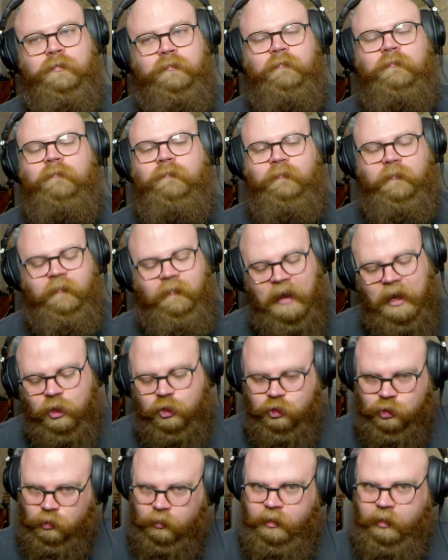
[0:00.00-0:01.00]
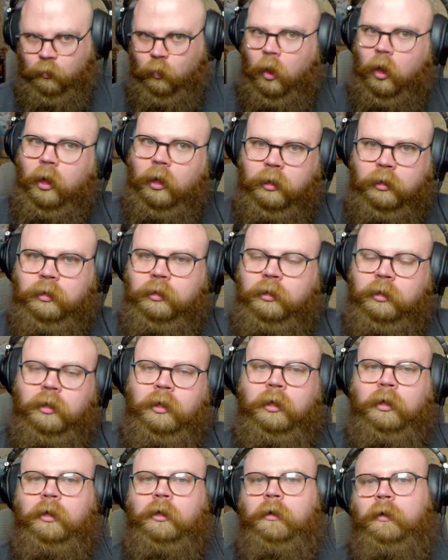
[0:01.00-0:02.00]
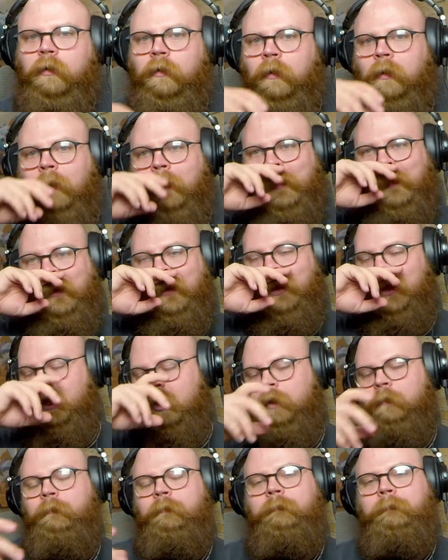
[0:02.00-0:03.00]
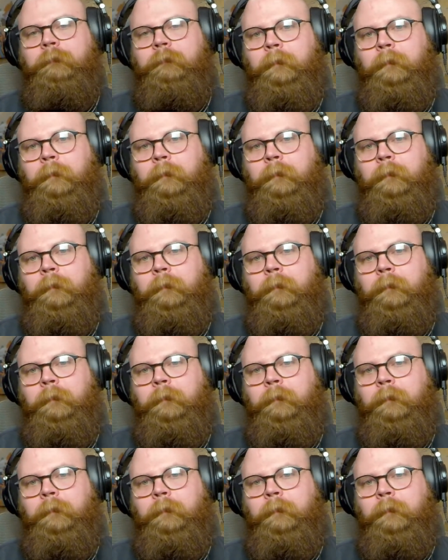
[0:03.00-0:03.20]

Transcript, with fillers: factually wrong. Um,